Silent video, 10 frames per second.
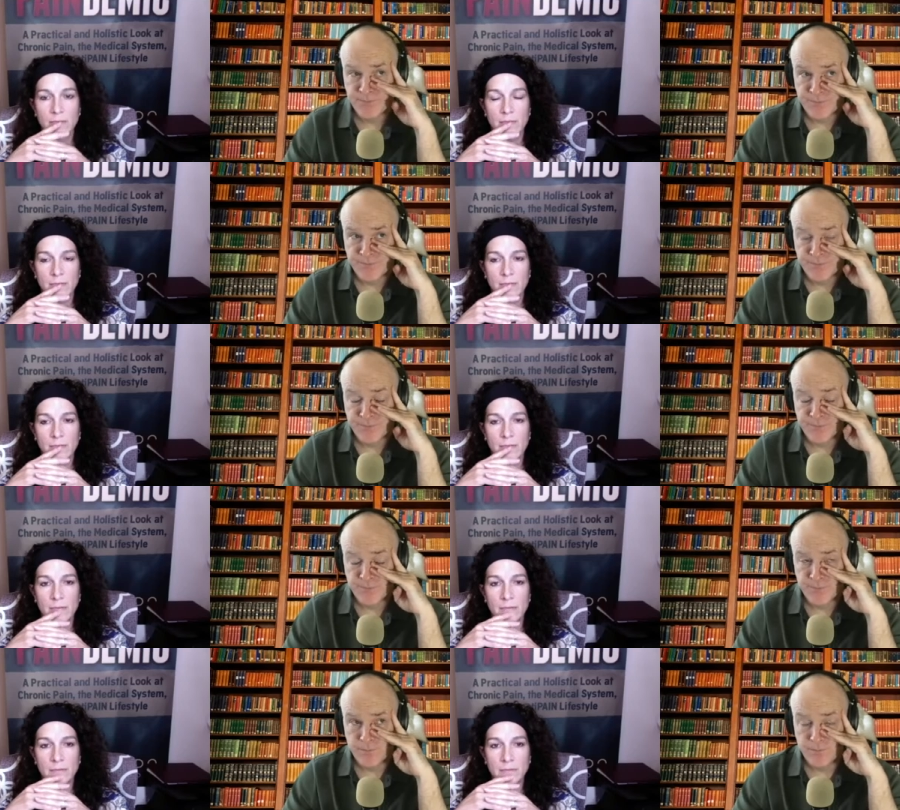
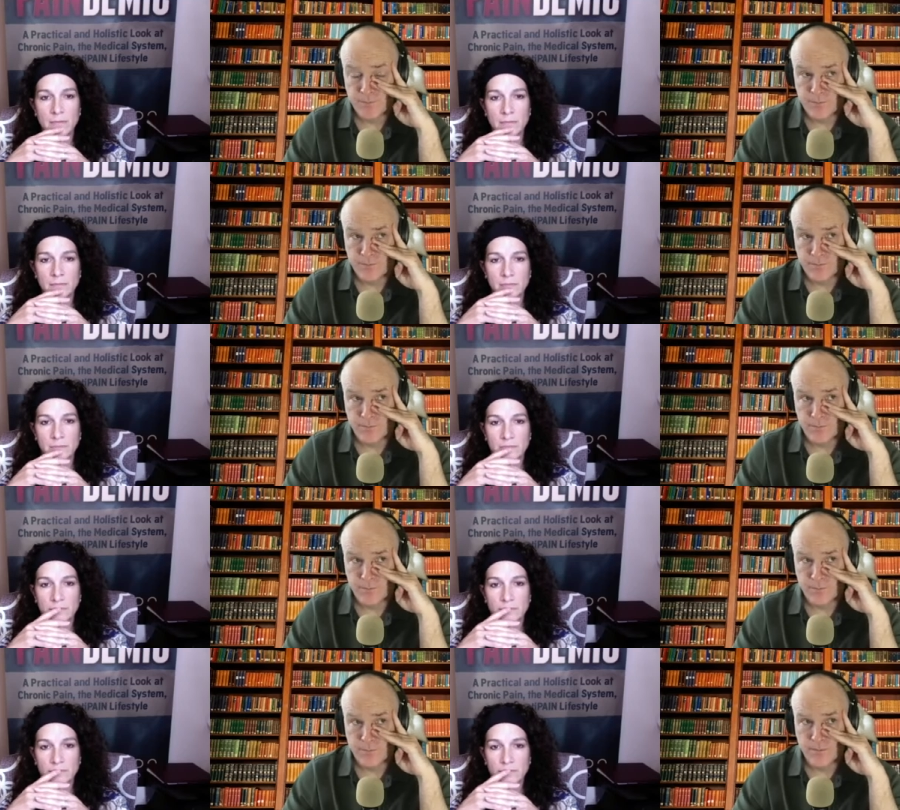
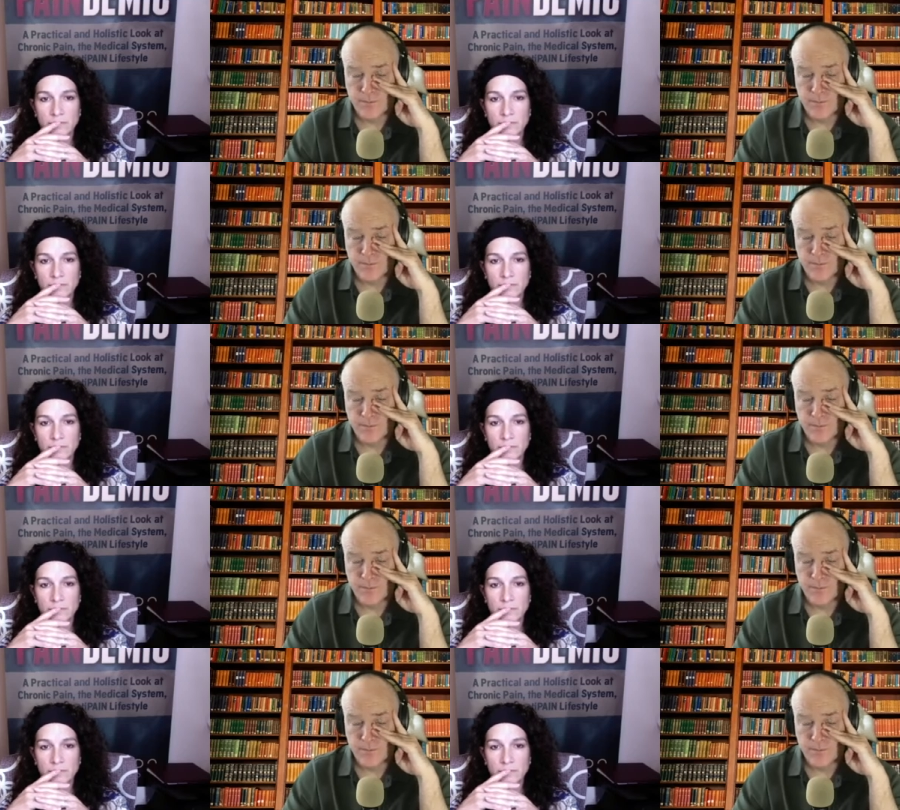Nobody speaks.